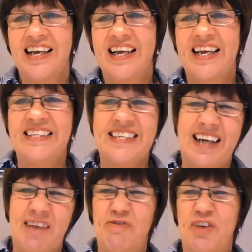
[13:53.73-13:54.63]
He did
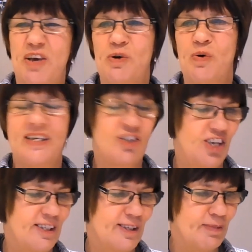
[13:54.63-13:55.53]
have a few
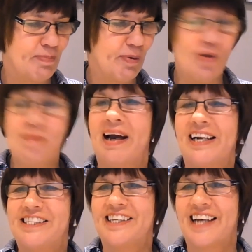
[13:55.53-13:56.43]
questions, but we
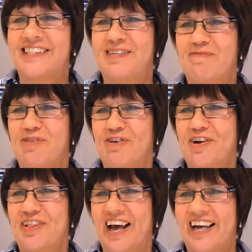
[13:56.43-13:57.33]
managed to get him
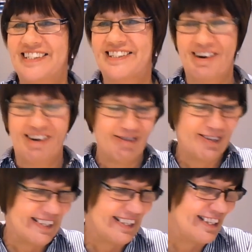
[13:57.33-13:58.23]
through that. So
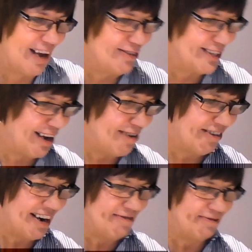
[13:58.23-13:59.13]
I was so
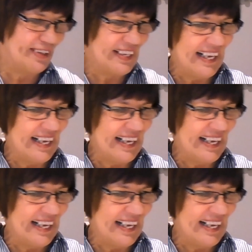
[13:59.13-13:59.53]
grateful.